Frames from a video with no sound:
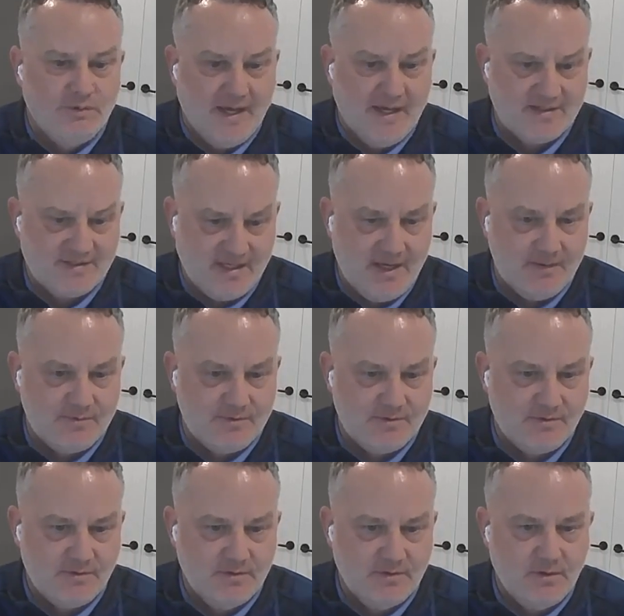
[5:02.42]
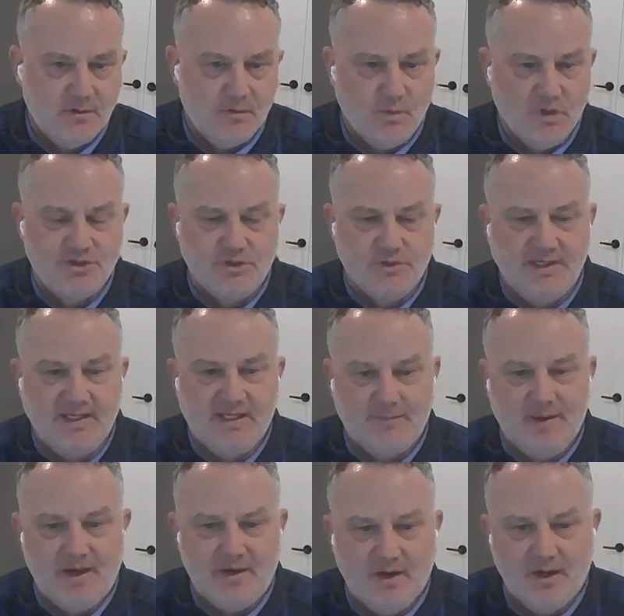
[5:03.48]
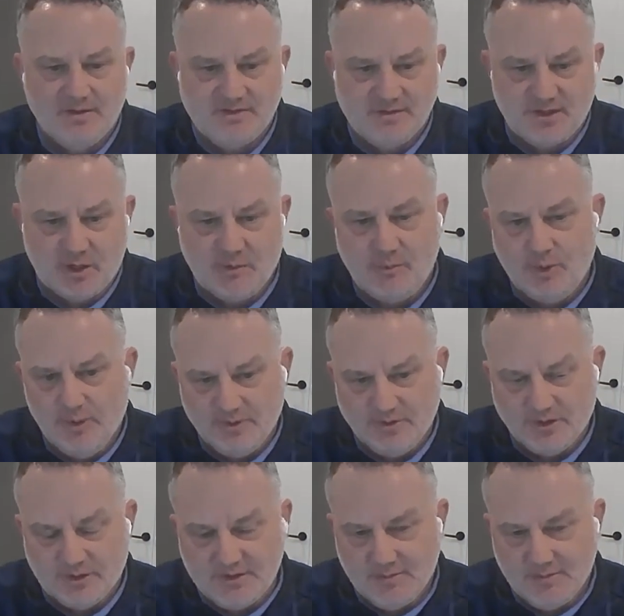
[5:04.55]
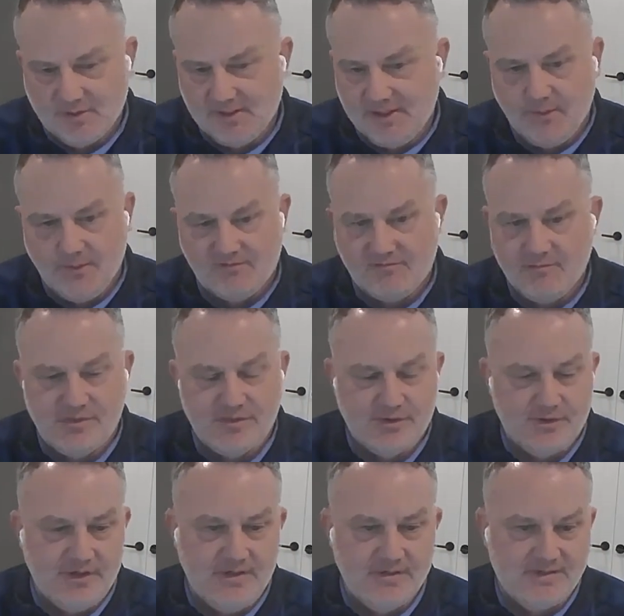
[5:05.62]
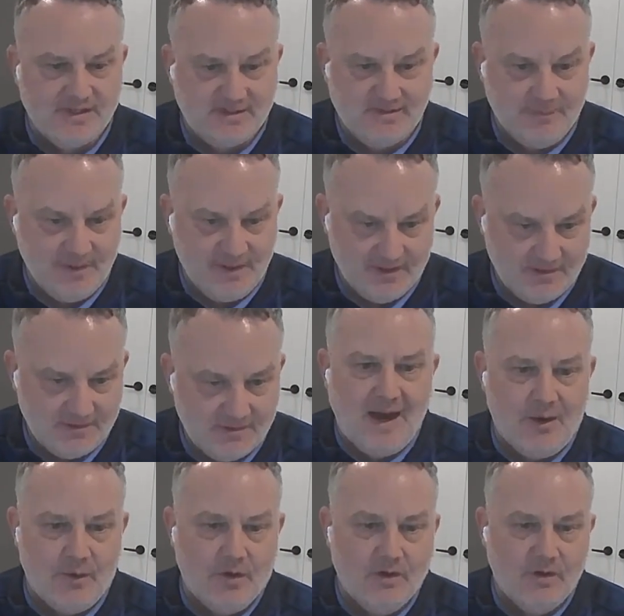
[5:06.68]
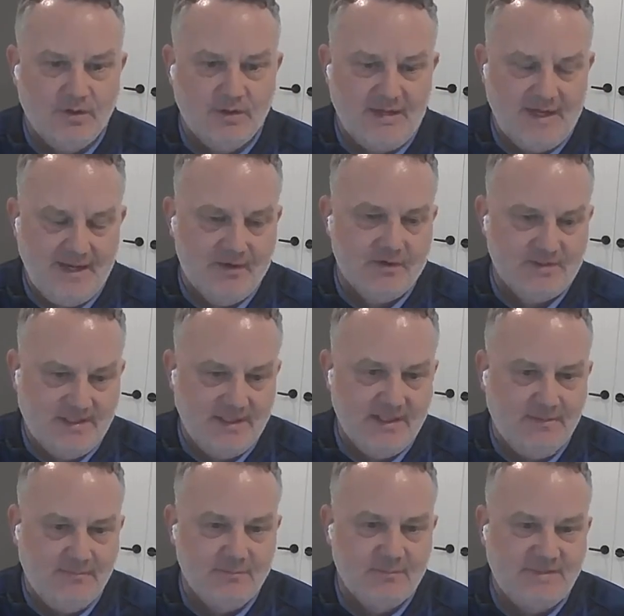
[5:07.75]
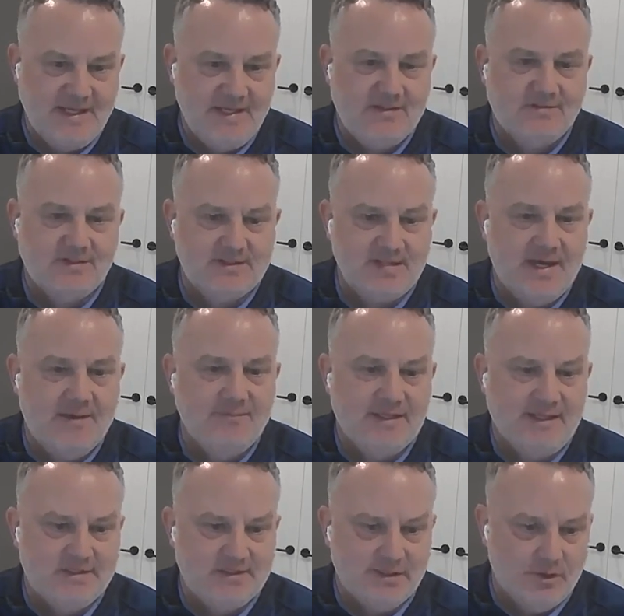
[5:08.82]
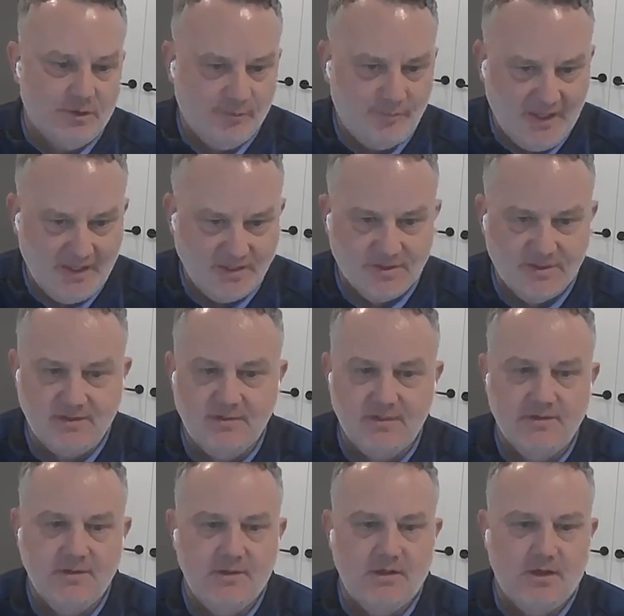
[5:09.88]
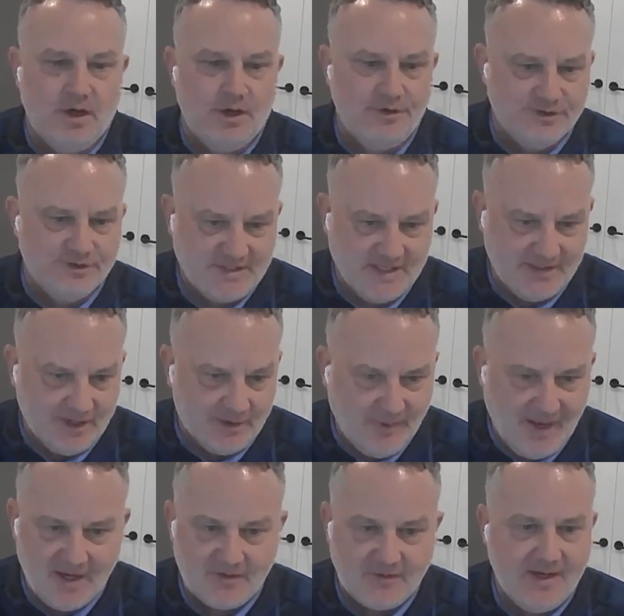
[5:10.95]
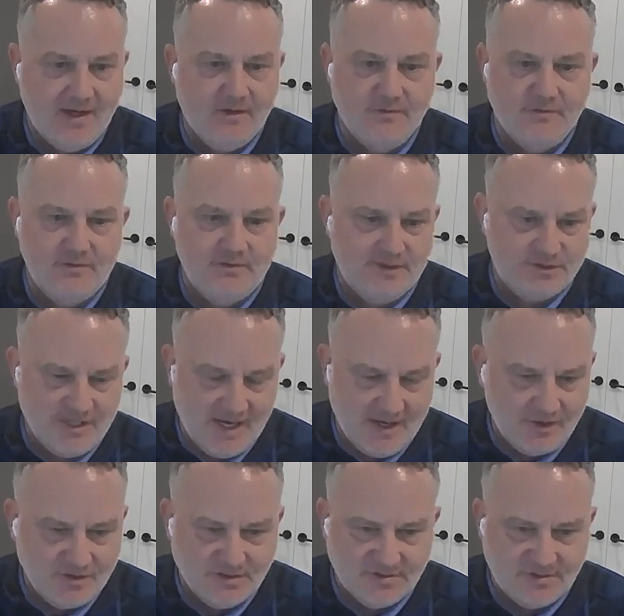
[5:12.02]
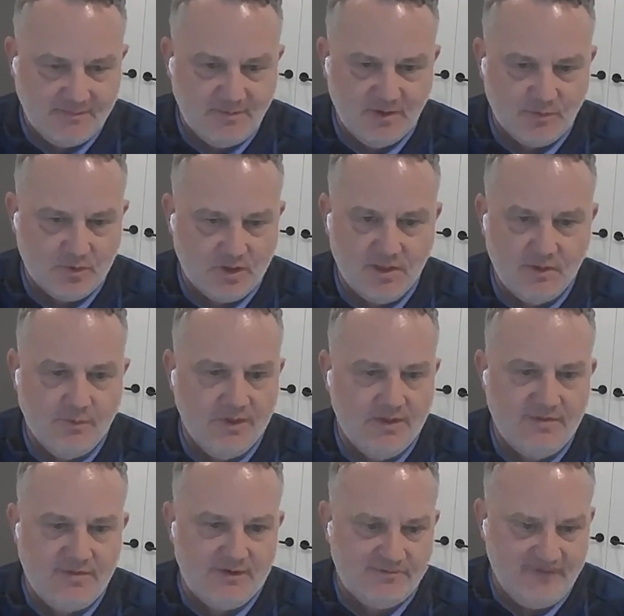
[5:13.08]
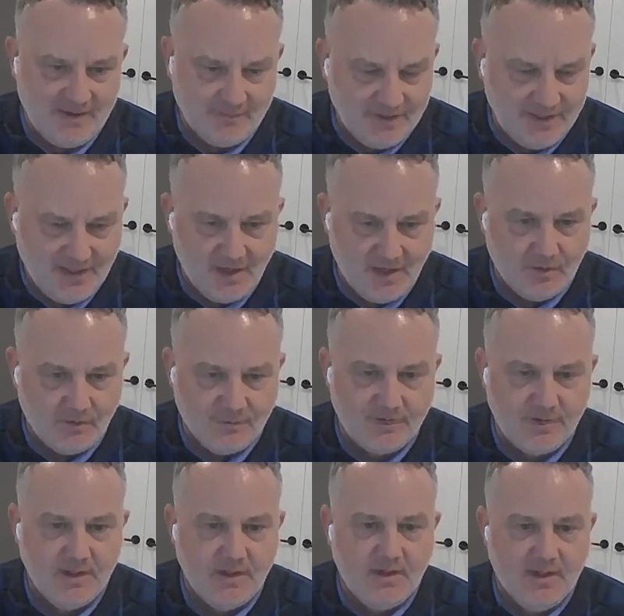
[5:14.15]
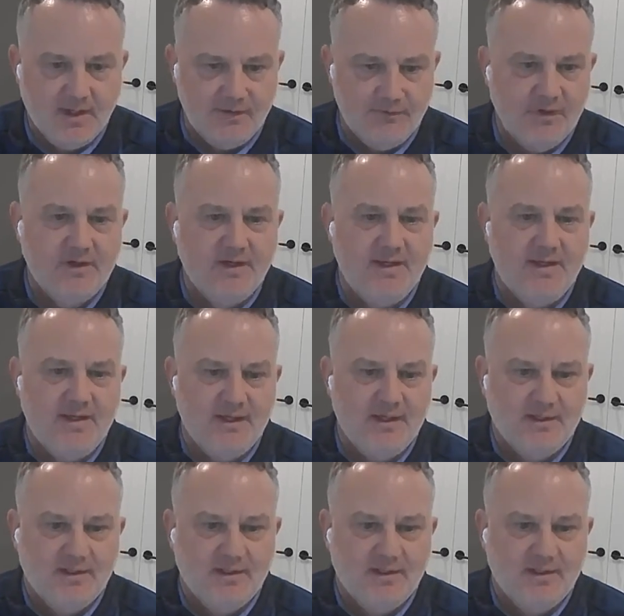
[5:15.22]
next steps. And what's unique about us is our appointments are typically anywhere from 30 to 60 minutes. Our care team takes the time to get to know the patient, understand their background, the challenges they've been working with, their family health, and really,